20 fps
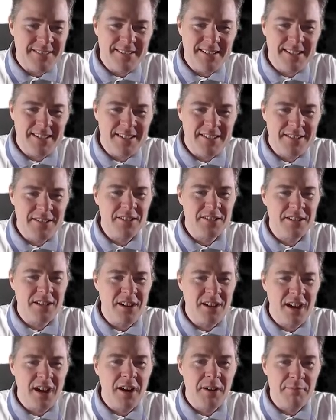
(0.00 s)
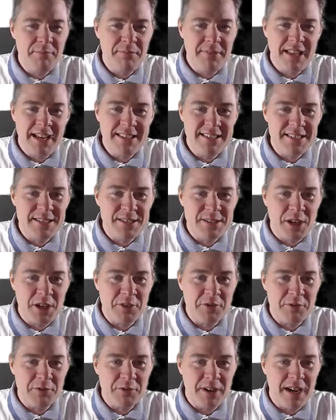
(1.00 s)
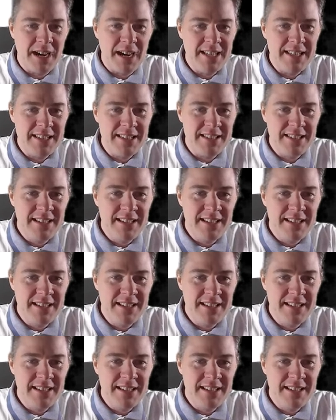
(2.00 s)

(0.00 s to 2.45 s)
ah, that .com, that's not right.